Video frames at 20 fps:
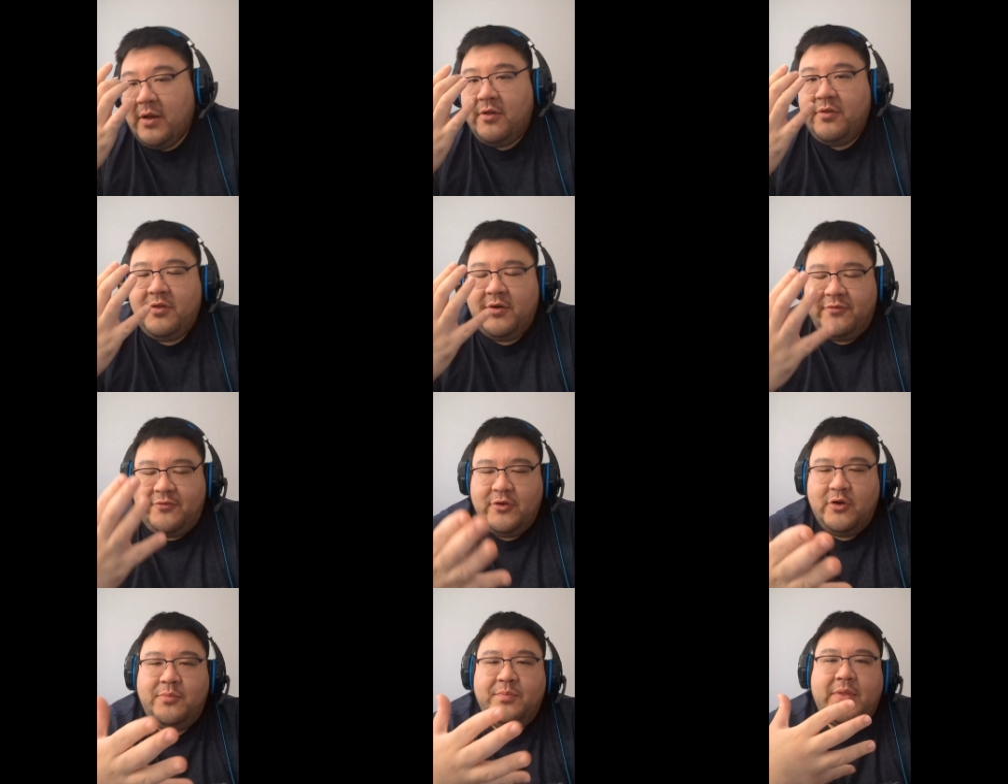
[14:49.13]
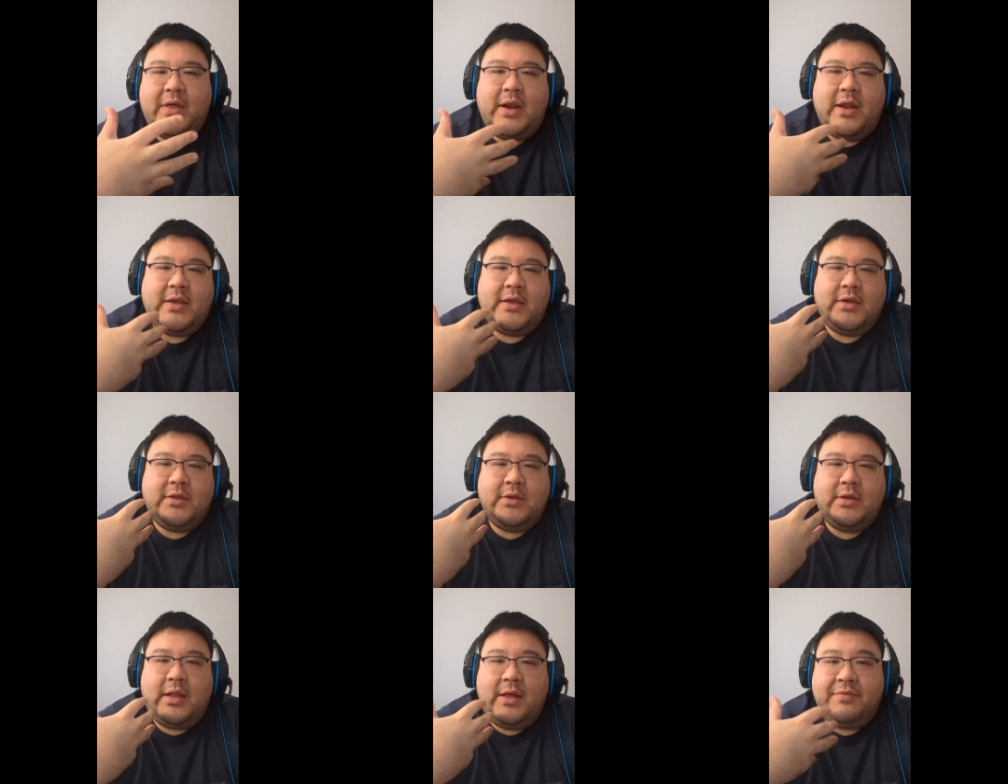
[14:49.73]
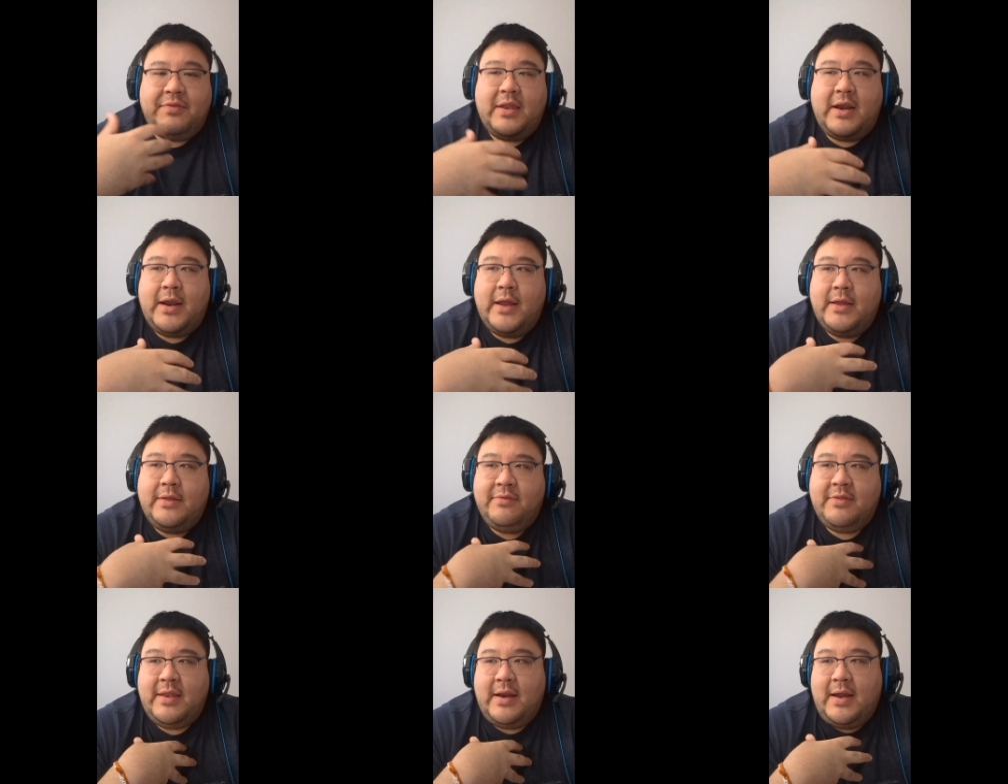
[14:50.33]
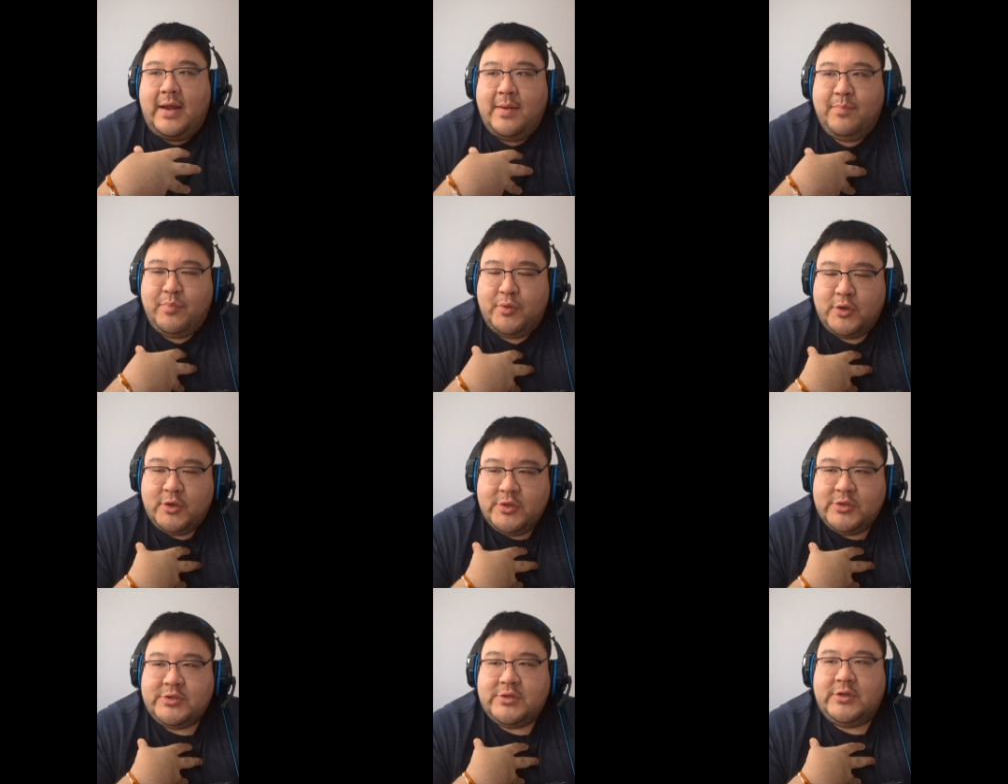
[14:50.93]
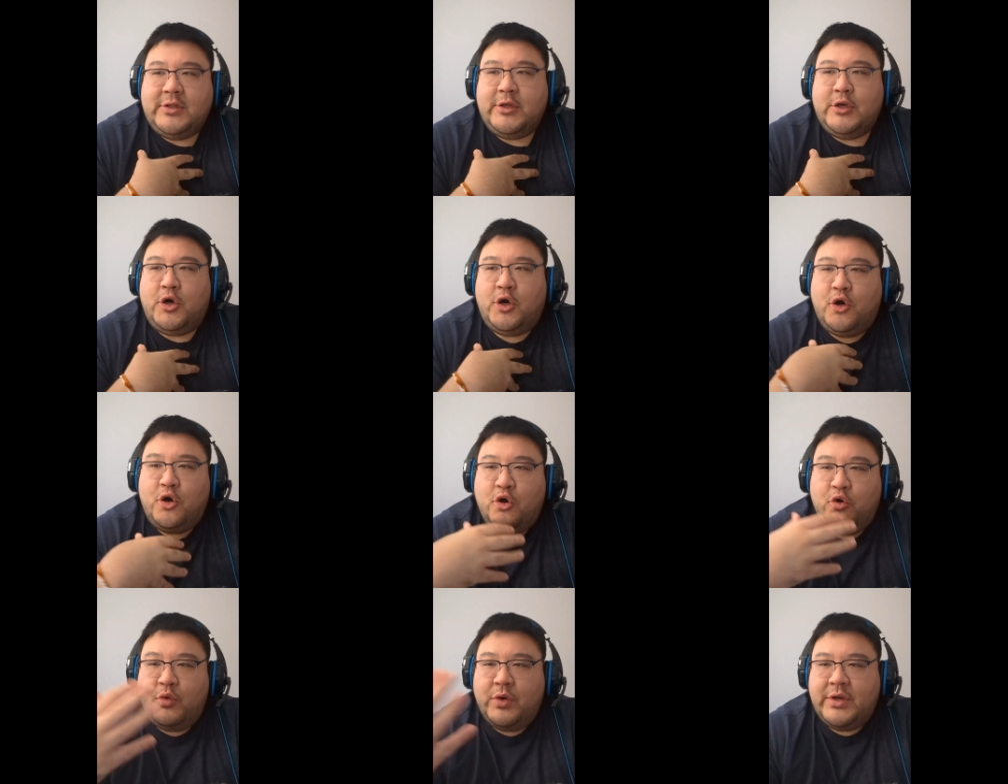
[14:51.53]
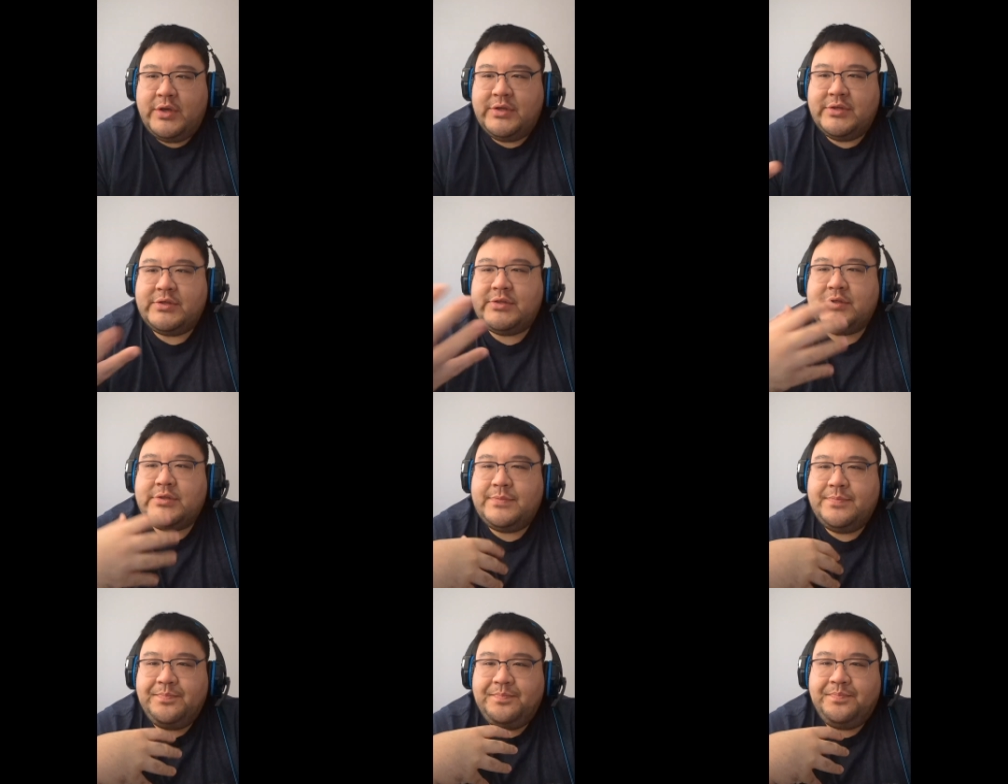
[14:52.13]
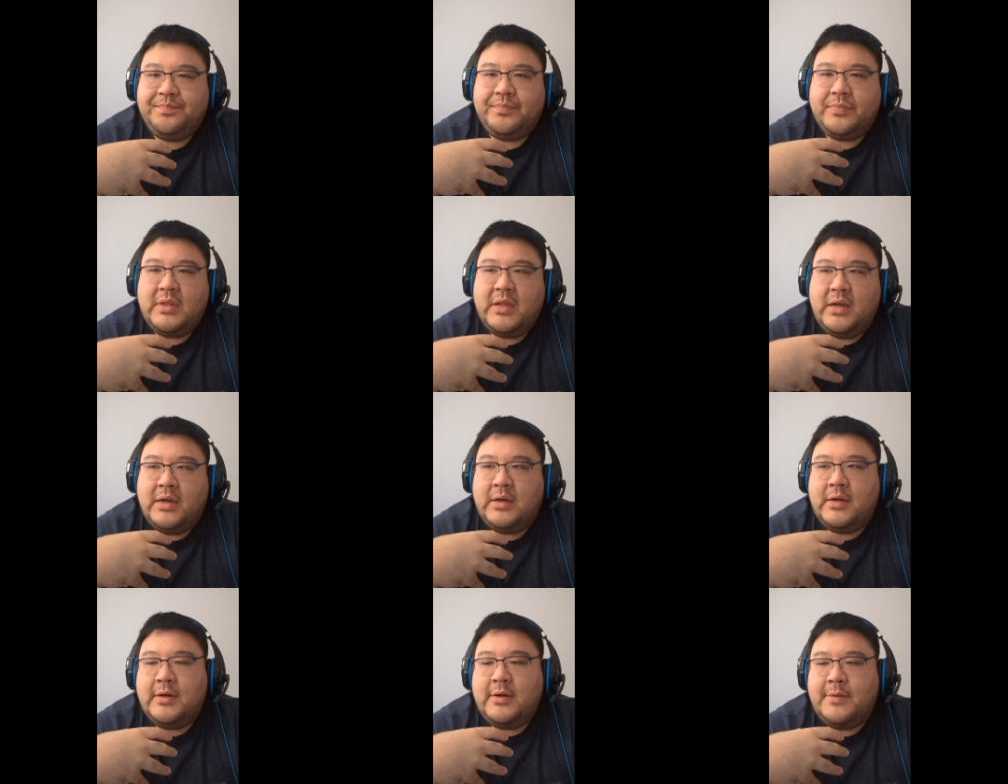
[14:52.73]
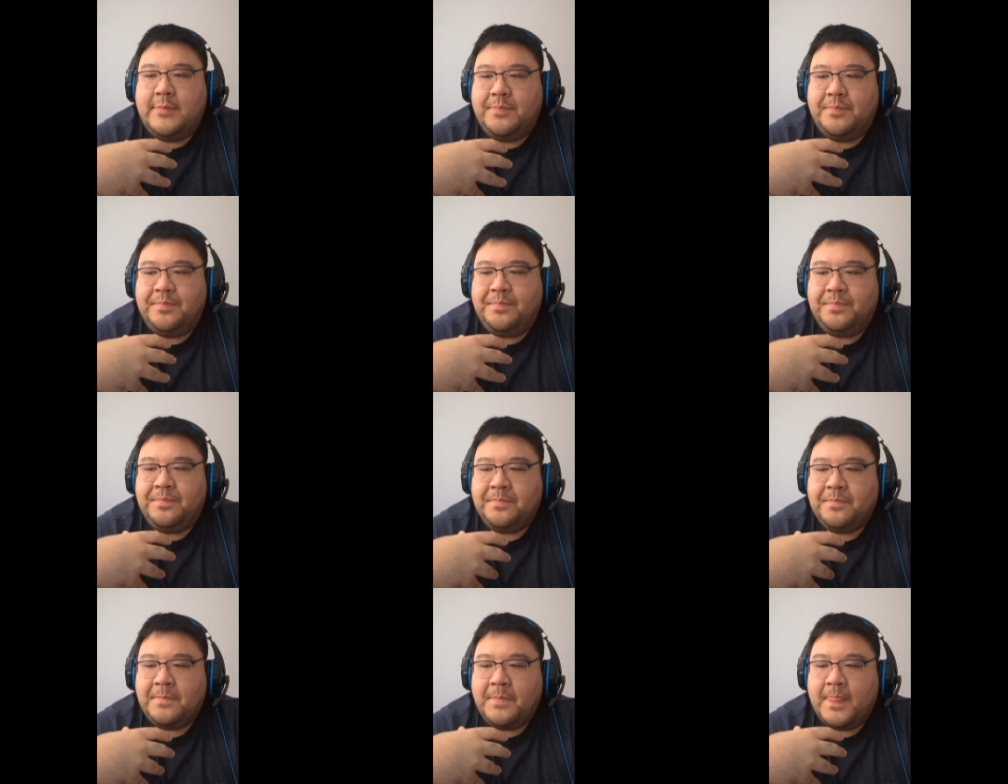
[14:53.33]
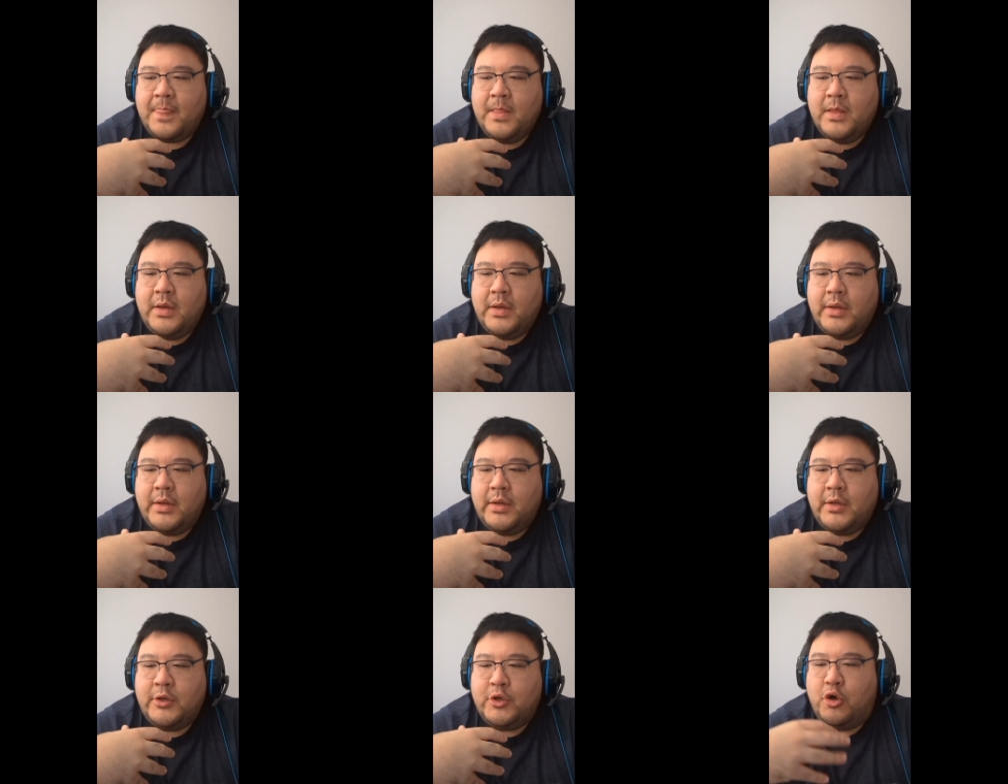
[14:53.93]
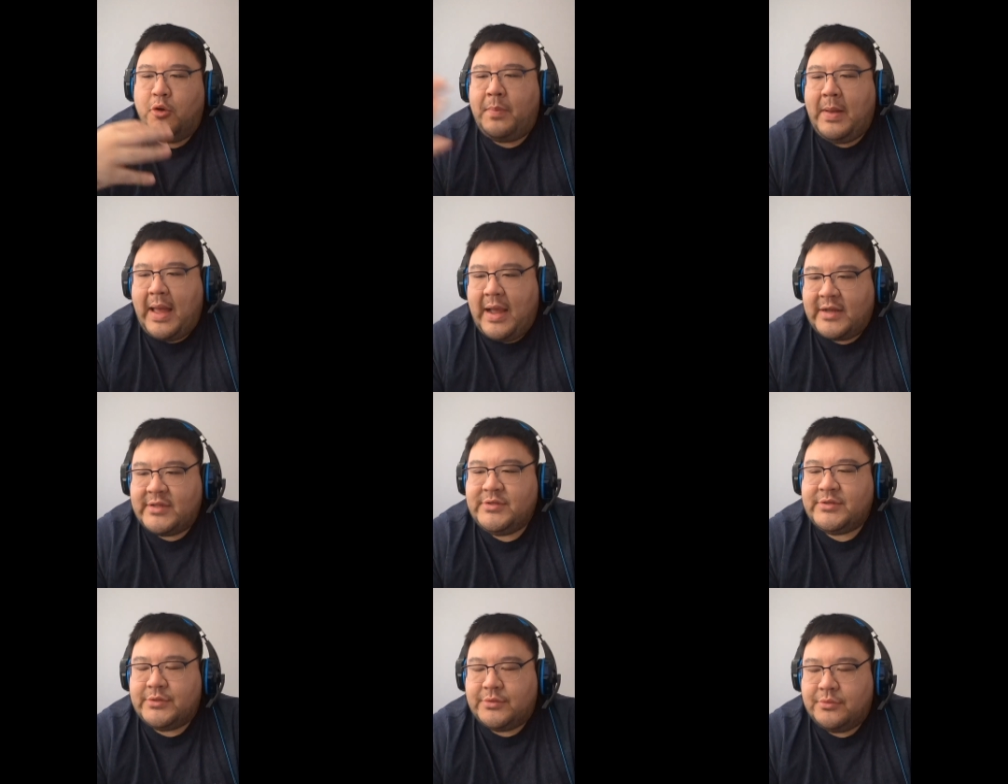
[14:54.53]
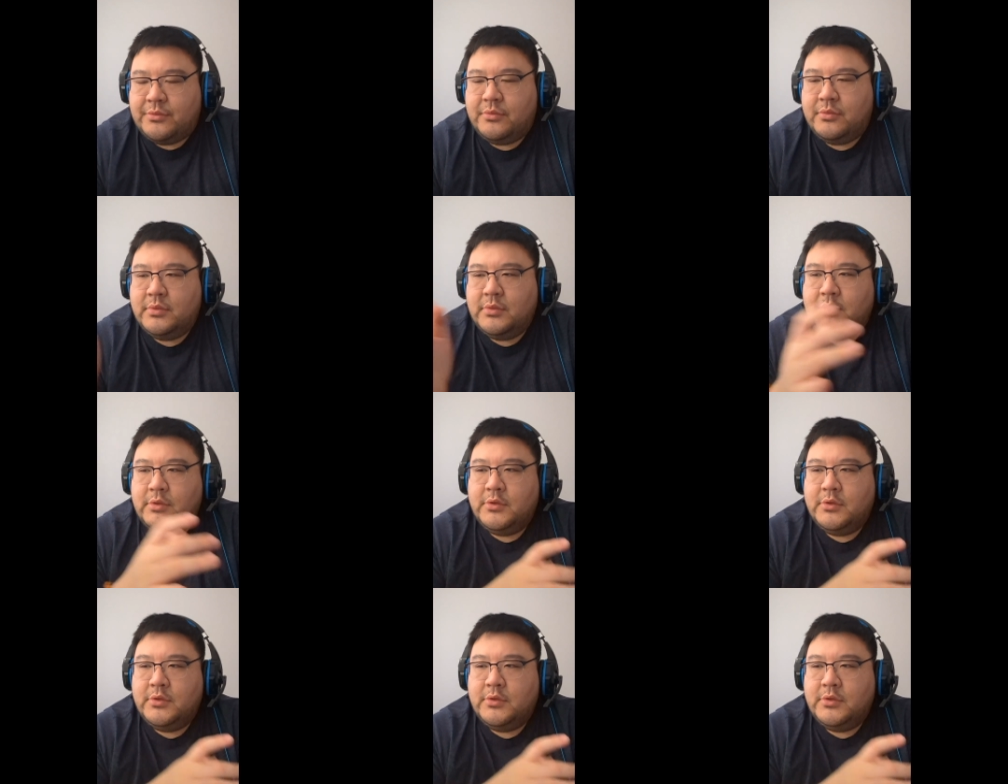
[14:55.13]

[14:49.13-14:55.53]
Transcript: the film that I personally always go back to